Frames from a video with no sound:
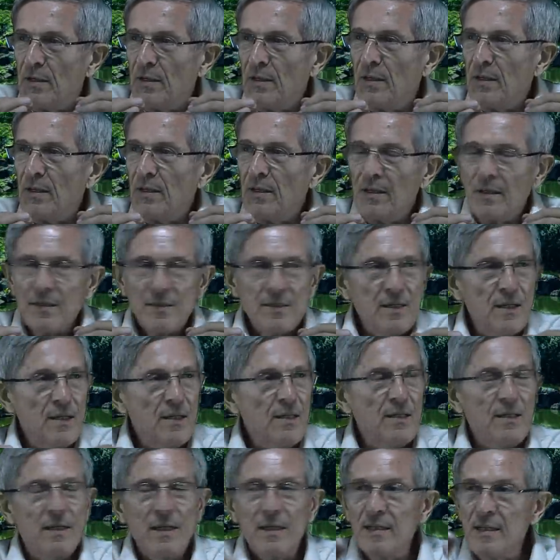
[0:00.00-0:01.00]
Yeah. You see,
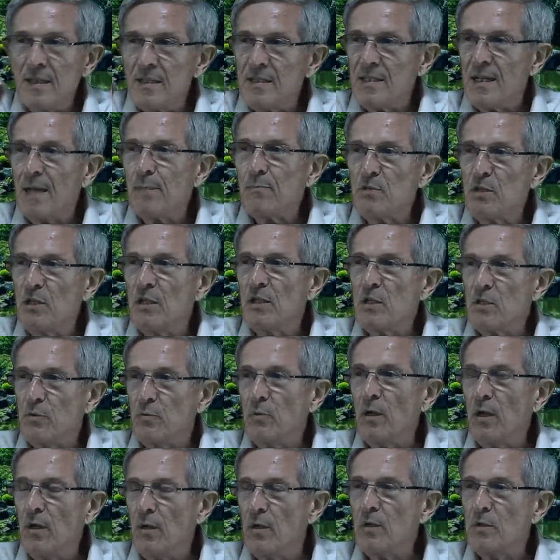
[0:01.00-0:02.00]
the deception is
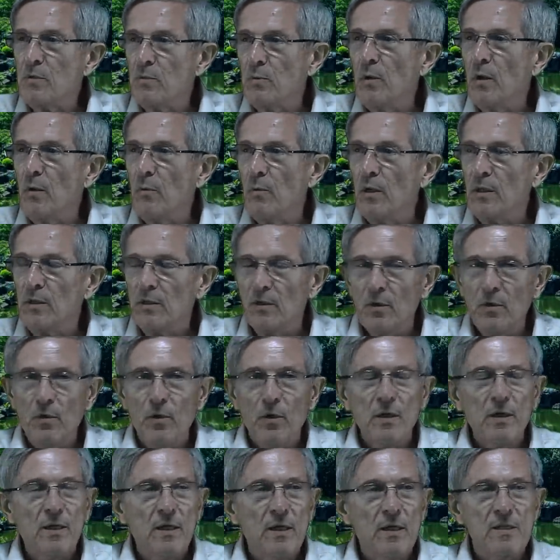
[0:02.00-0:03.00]
what, is what, what the
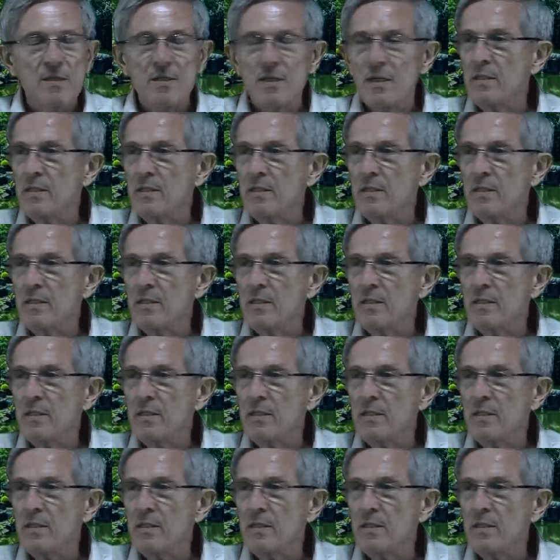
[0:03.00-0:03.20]
hook is.